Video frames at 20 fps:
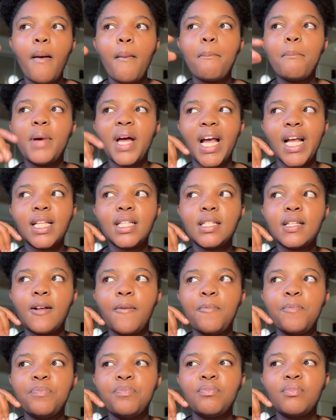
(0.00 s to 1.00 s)

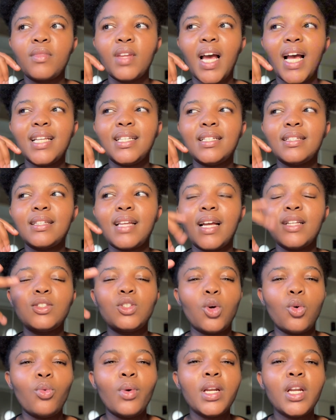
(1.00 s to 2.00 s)
but I
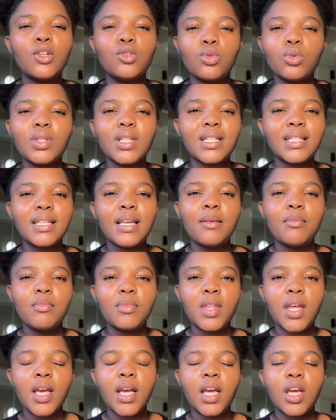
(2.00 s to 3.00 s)
don't want to do the same
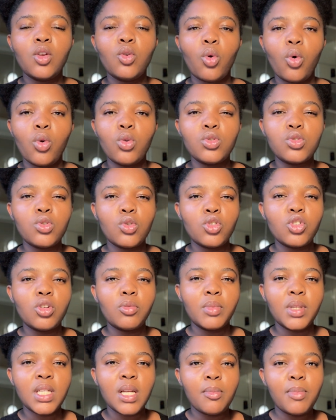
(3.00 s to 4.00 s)
thing in all social
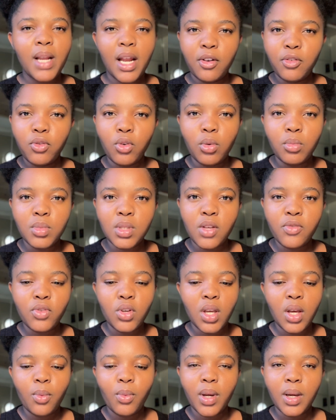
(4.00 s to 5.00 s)
media platforms, if you
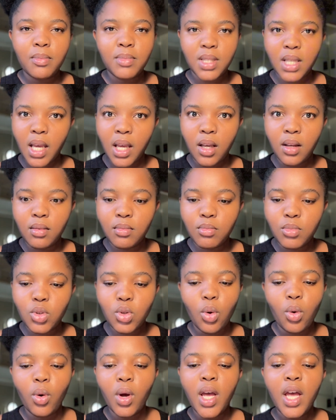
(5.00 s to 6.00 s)
get what I'm saying.
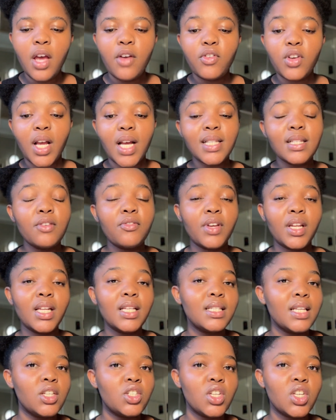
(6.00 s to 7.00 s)
So if you guys have any
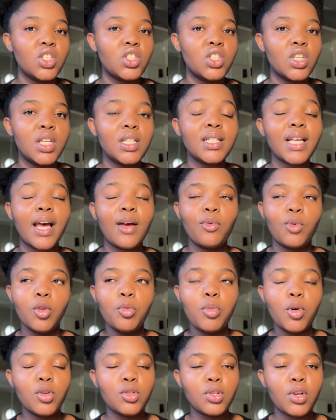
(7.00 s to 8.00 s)
suggestions, I will
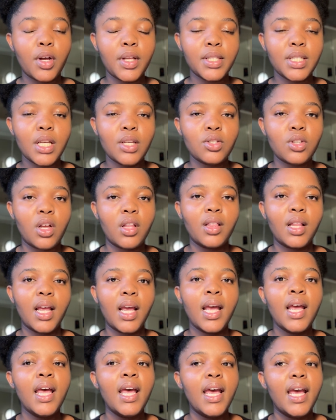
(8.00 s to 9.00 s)
post content on
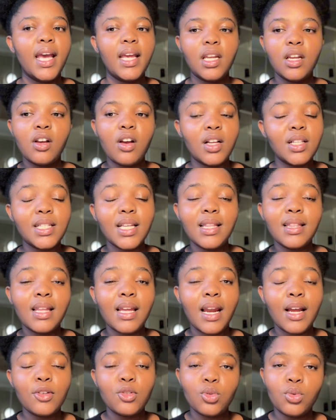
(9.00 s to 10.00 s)
there, any content that
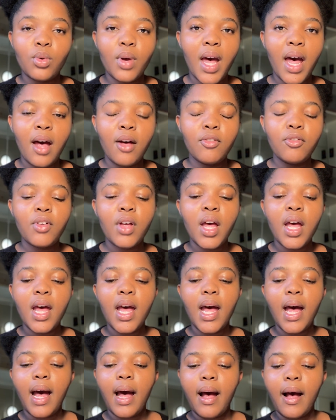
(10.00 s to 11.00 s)
I do have.
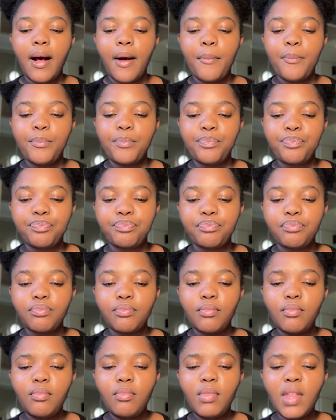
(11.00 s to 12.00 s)

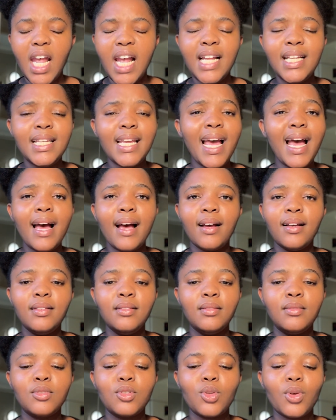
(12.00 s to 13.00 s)
And yeah,
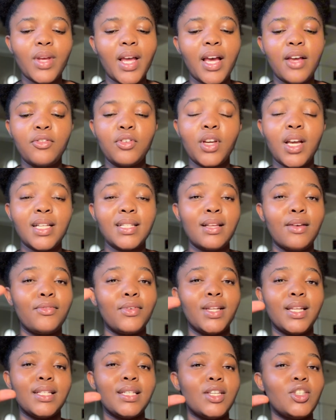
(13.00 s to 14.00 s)
so yeah, if you guys have
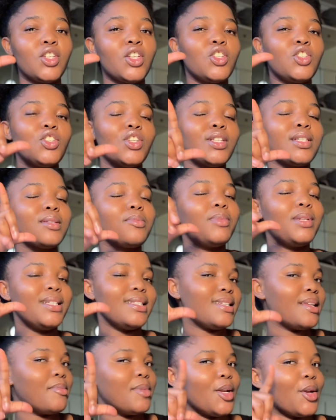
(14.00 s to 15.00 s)
any suggestions,
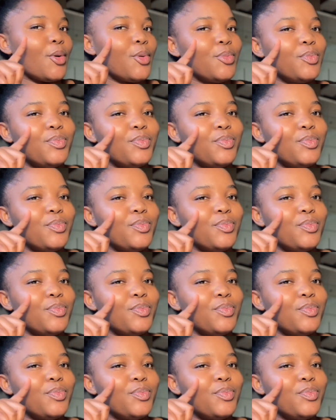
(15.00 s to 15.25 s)
please let me know.